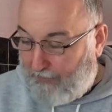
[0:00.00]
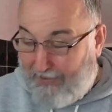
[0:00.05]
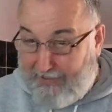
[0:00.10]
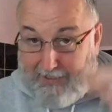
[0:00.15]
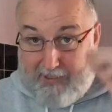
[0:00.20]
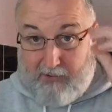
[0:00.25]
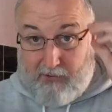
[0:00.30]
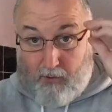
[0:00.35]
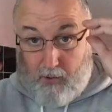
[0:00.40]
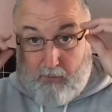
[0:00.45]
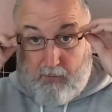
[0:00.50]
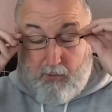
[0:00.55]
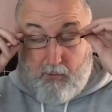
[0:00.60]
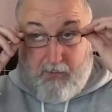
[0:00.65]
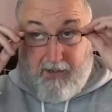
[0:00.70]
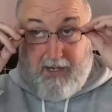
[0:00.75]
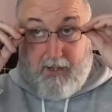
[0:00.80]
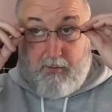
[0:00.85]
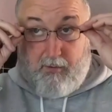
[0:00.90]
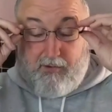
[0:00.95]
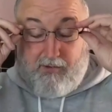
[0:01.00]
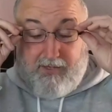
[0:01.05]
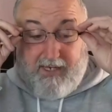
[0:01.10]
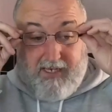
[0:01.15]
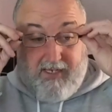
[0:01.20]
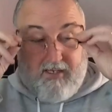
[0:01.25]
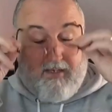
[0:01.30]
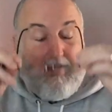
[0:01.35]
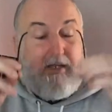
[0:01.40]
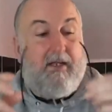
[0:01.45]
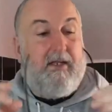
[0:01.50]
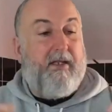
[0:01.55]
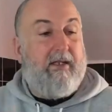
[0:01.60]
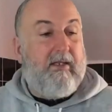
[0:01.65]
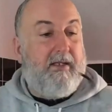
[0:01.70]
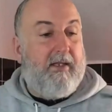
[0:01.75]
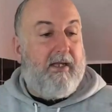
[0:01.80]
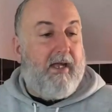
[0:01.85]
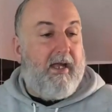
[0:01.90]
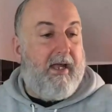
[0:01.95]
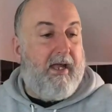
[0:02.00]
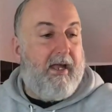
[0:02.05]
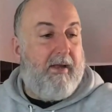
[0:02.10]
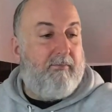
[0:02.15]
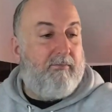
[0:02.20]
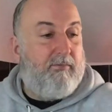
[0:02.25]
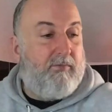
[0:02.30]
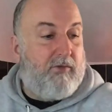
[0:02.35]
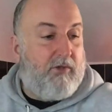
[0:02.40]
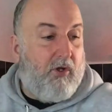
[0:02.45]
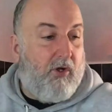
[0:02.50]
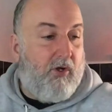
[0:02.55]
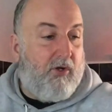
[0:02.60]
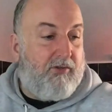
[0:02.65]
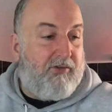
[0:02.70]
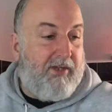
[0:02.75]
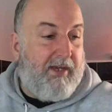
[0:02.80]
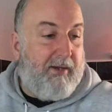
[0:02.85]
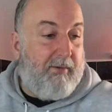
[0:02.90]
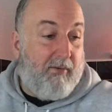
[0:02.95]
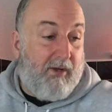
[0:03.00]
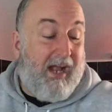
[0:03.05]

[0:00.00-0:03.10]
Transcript: Picked this up when I was in Dorset.